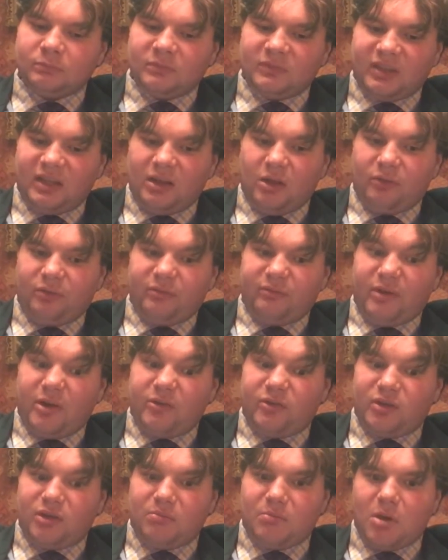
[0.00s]
So lots of
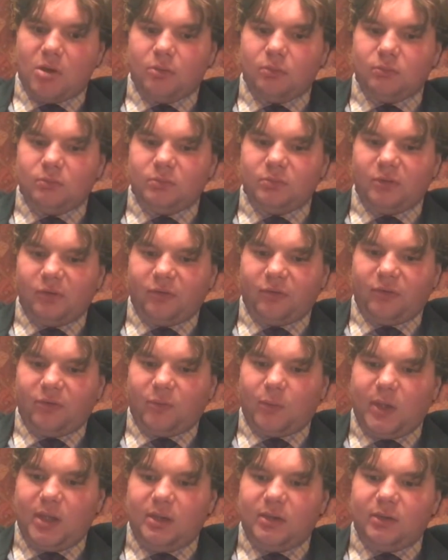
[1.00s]
roasted malt, lots of
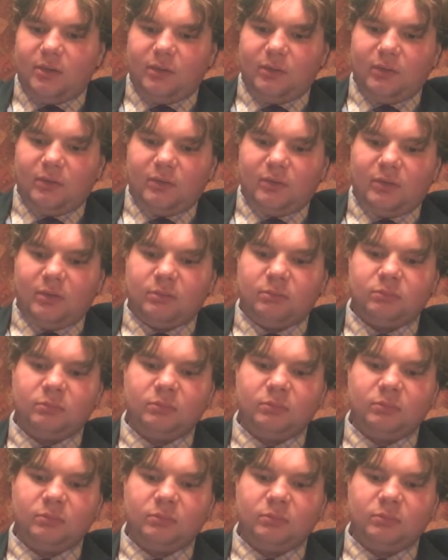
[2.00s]
sweetness.